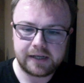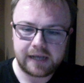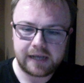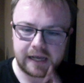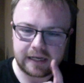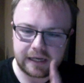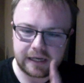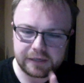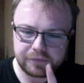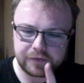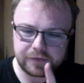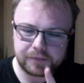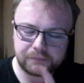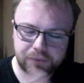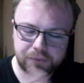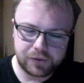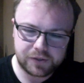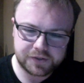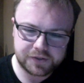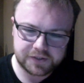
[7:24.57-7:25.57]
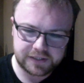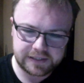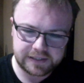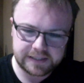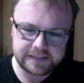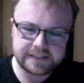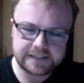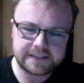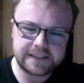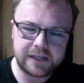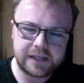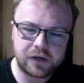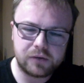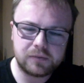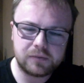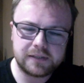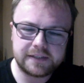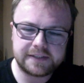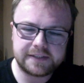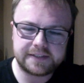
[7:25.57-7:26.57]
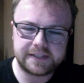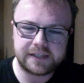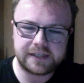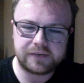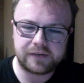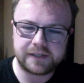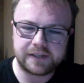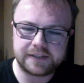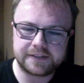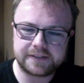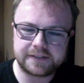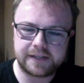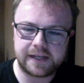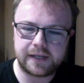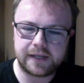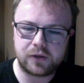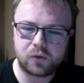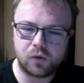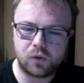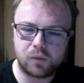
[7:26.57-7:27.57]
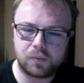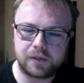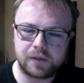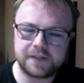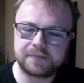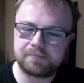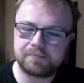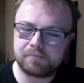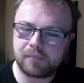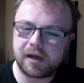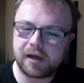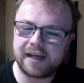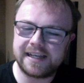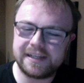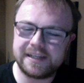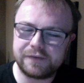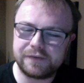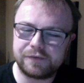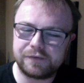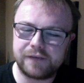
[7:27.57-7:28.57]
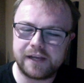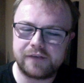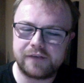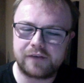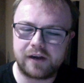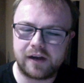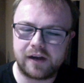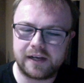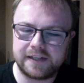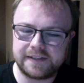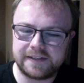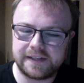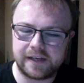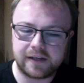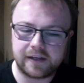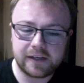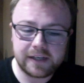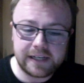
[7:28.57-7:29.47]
And I think personally this is the only series that incorporates my favourite idea.